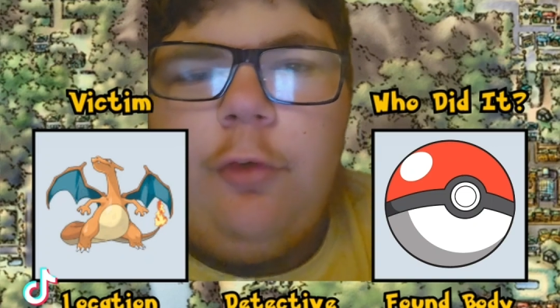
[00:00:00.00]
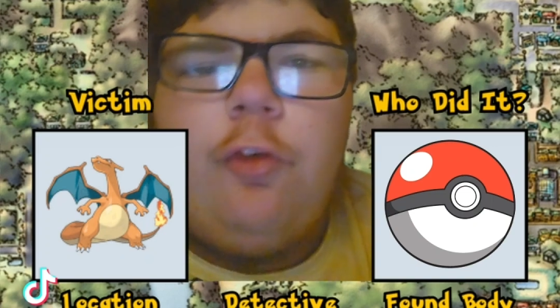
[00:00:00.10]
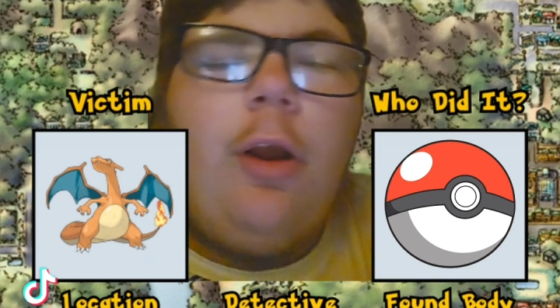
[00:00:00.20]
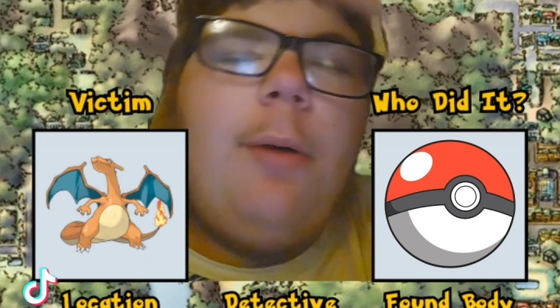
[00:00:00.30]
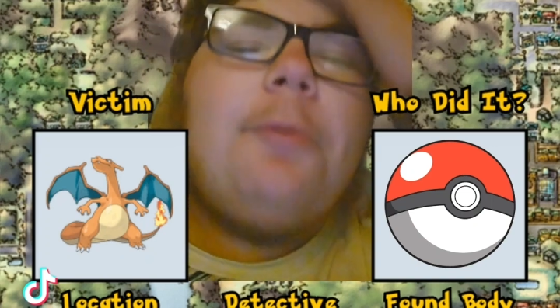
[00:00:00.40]

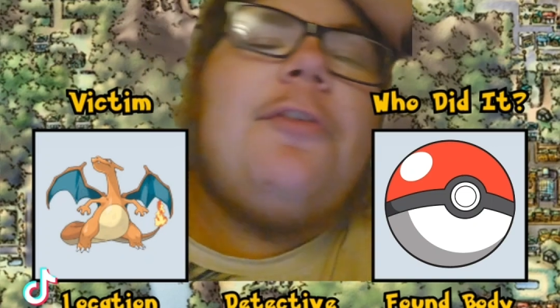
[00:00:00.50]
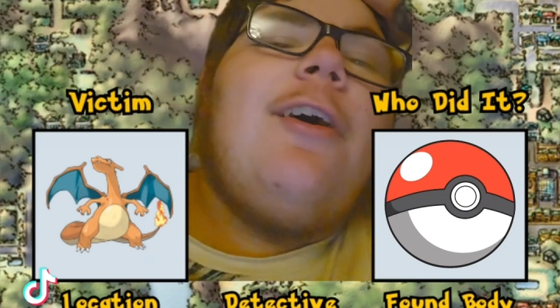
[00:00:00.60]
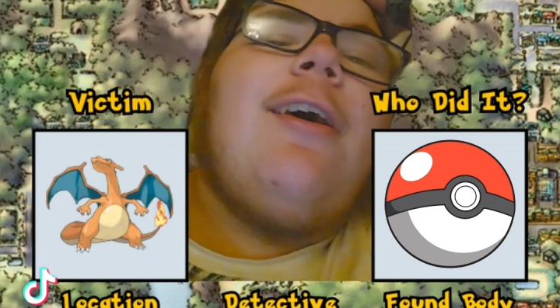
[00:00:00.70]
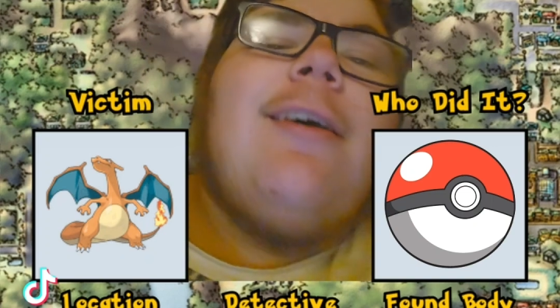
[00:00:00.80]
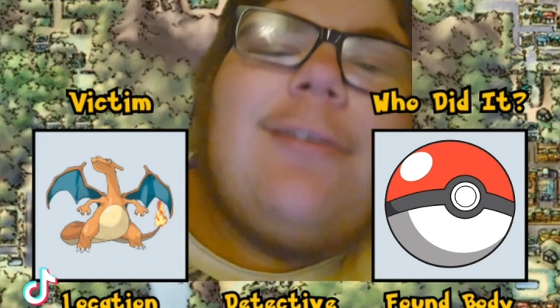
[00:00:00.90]
Charles
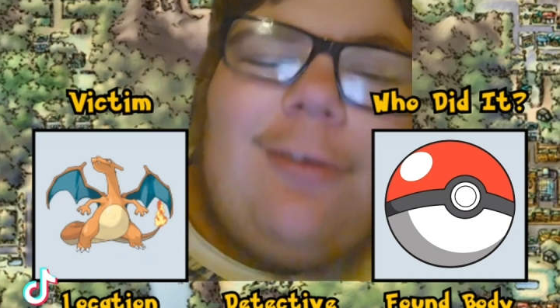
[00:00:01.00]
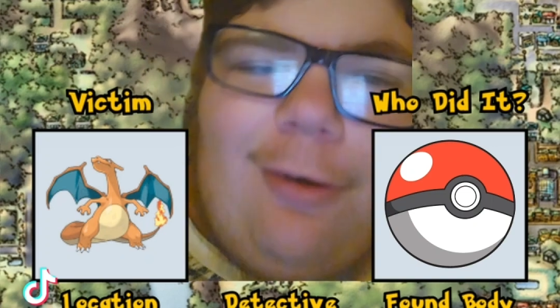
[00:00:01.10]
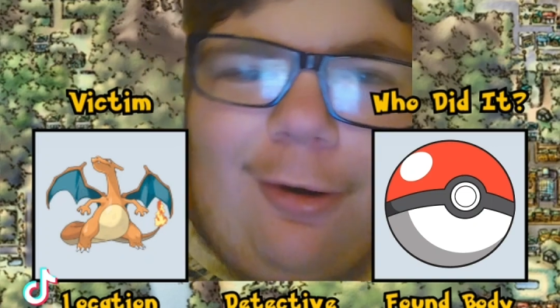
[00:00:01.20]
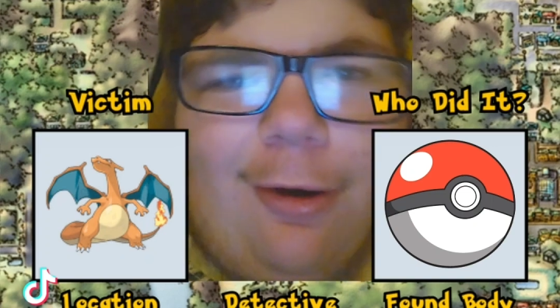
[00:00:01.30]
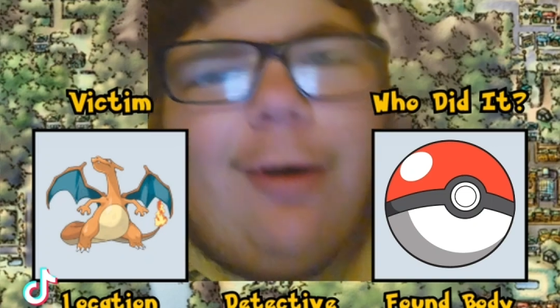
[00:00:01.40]
Howard.
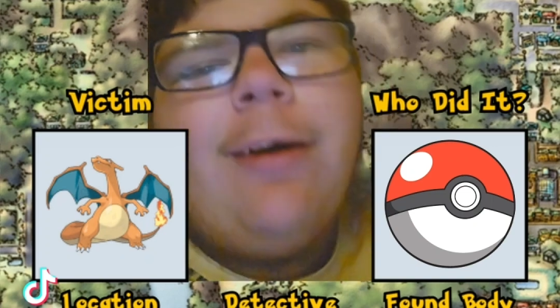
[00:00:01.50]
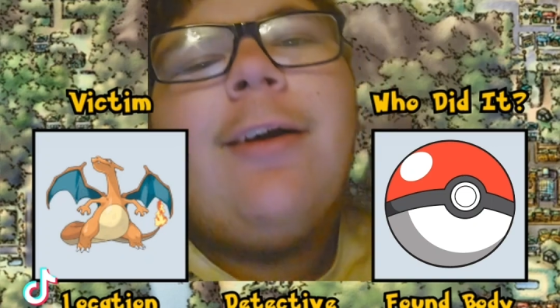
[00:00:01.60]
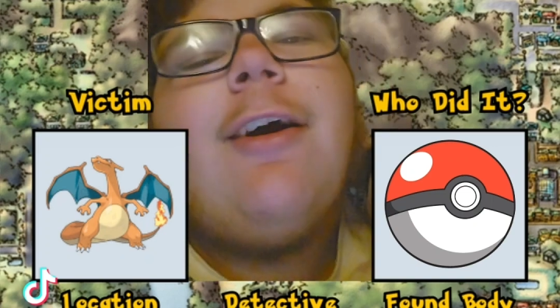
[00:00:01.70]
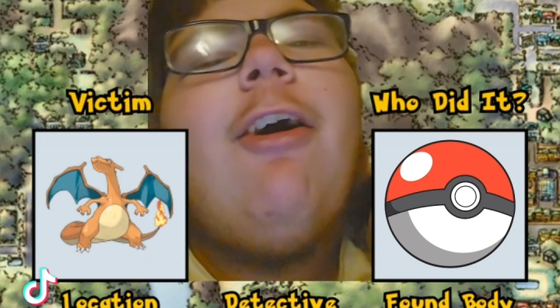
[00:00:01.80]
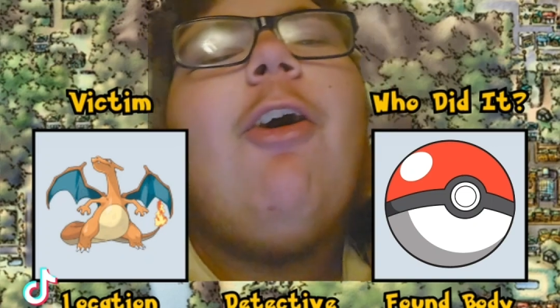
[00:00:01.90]
Oh,
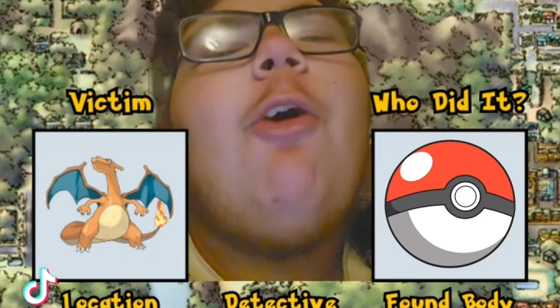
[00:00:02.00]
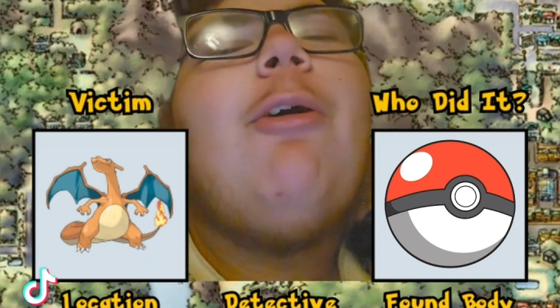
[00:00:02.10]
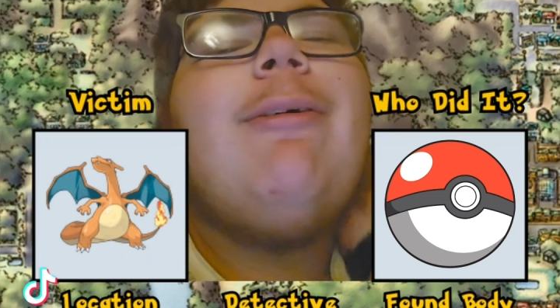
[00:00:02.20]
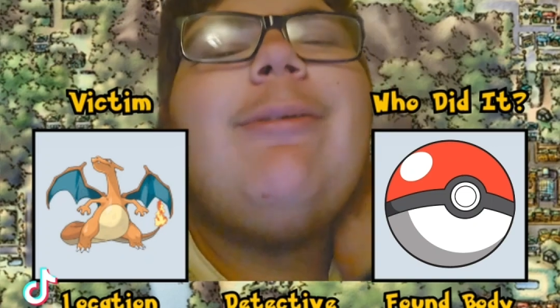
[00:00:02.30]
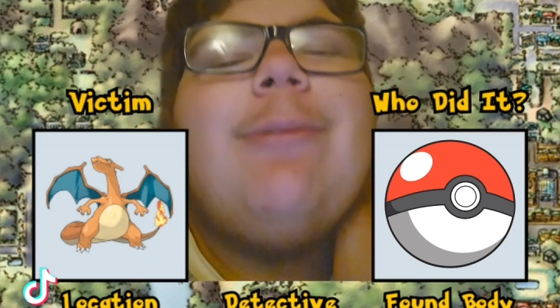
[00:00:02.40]

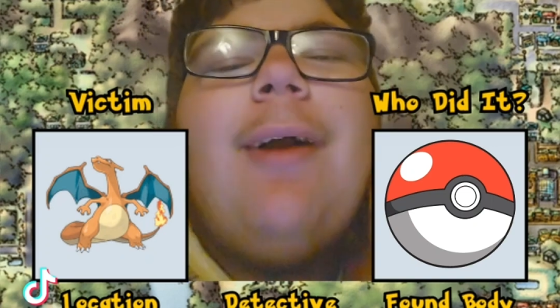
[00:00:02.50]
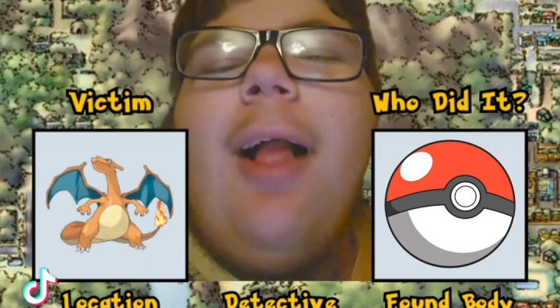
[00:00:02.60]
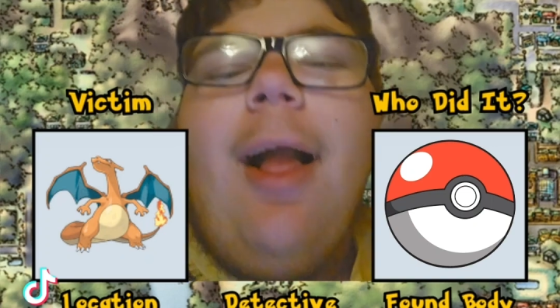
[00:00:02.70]
oh.